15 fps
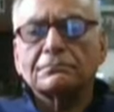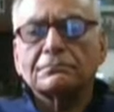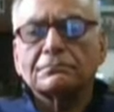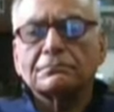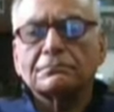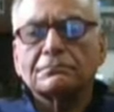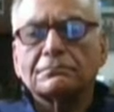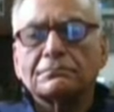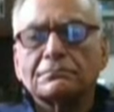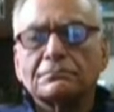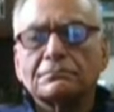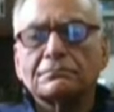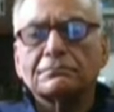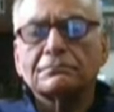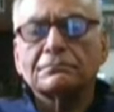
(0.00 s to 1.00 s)

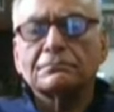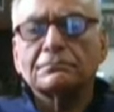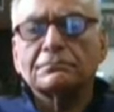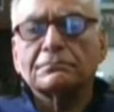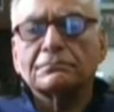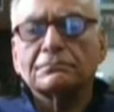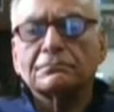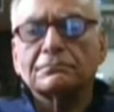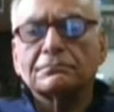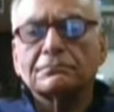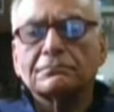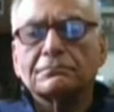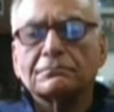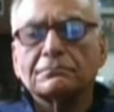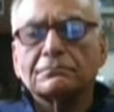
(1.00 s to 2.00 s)

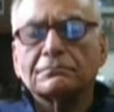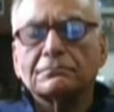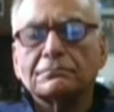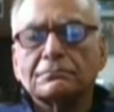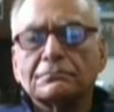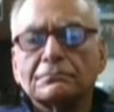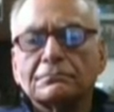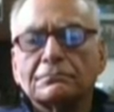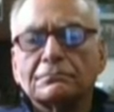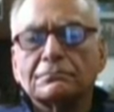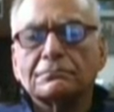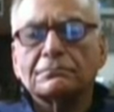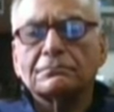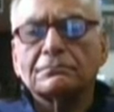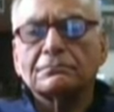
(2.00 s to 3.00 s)

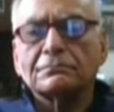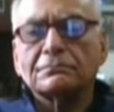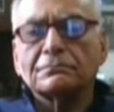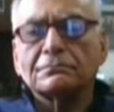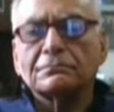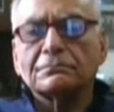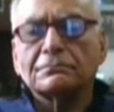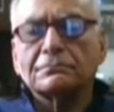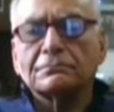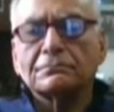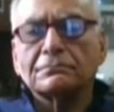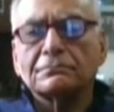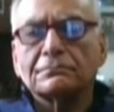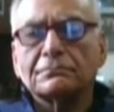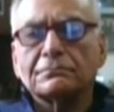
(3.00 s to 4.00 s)

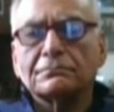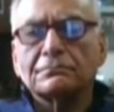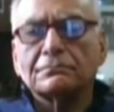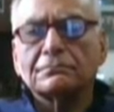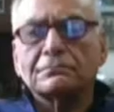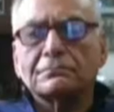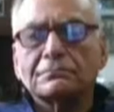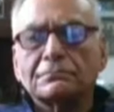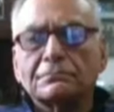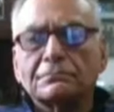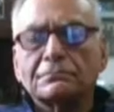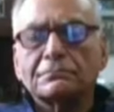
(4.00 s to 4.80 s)
[no speech]